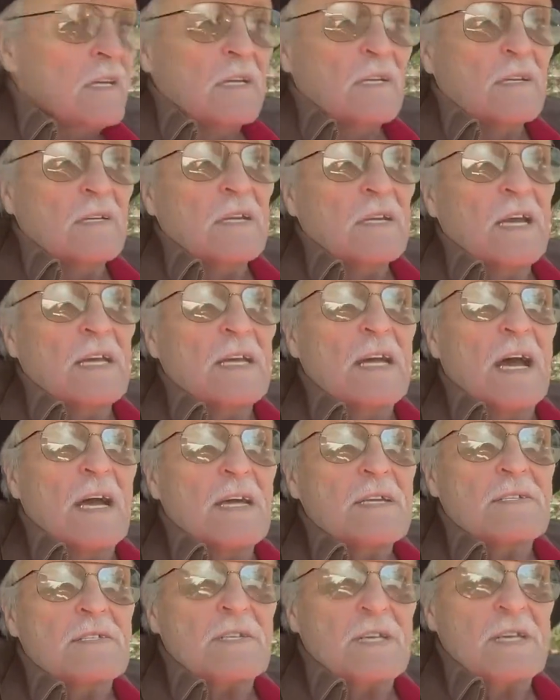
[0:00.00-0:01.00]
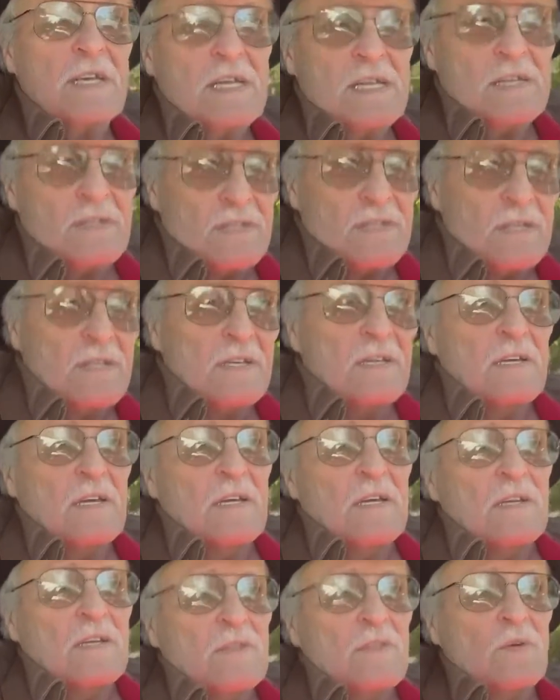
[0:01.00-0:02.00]
know, and I say
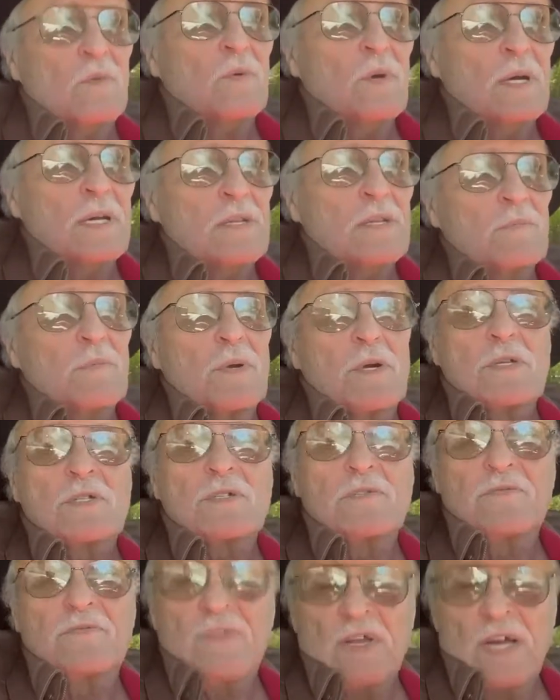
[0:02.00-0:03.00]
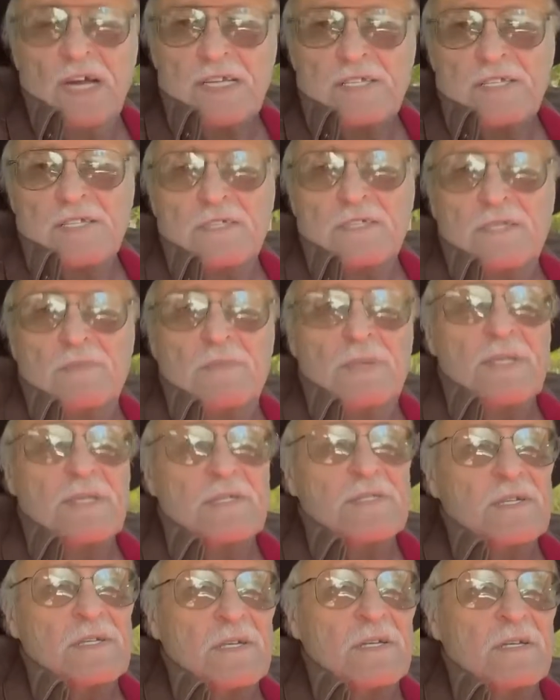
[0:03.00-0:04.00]
the way the person flies, it
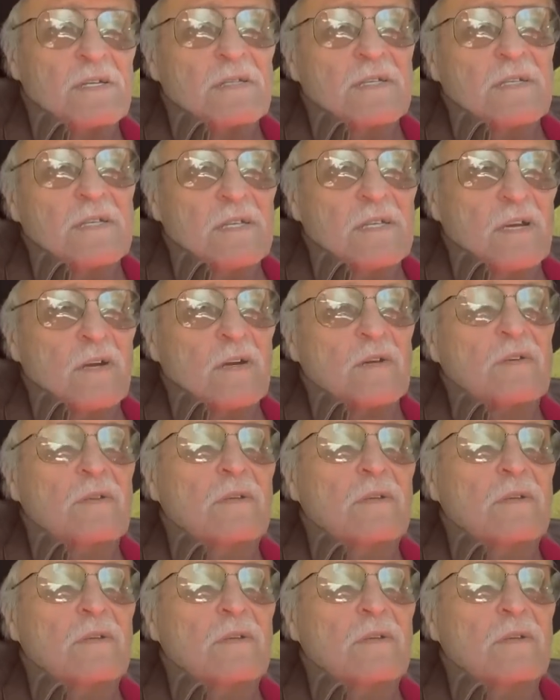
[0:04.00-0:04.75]
depends on your...